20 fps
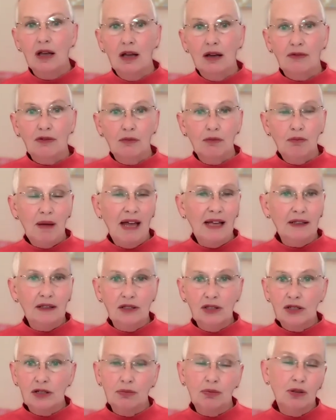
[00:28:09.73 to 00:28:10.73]
from
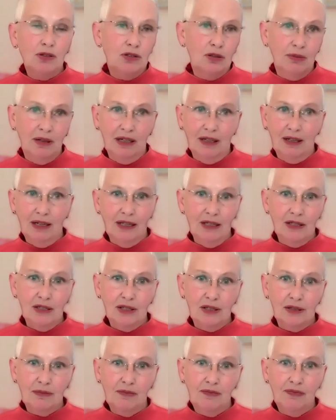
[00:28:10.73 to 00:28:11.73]
patterns to
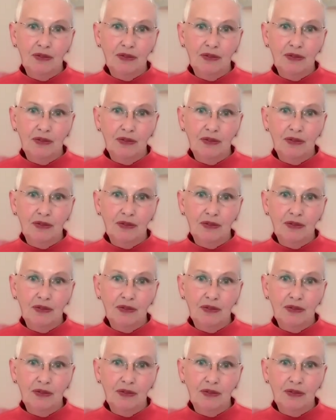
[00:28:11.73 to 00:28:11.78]
possibilities.